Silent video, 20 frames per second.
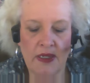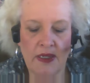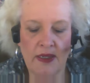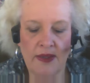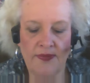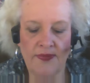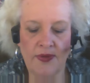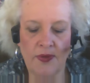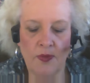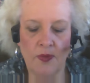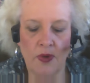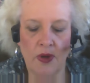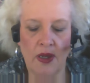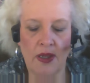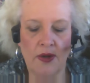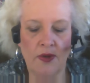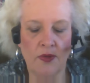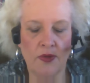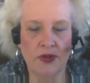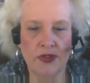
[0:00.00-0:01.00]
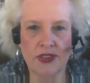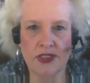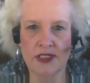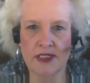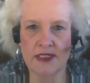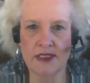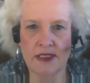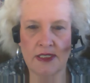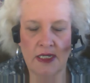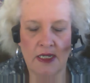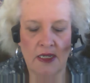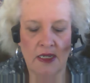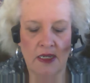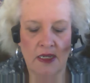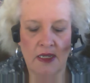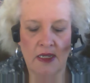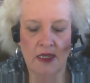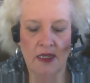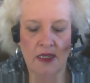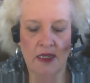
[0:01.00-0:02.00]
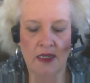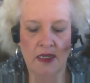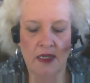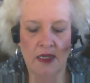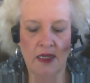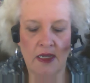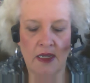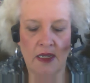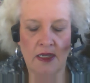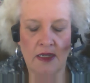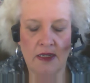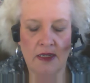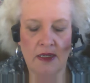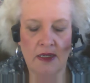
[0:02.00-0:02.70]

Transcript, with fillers: if you want, or just thank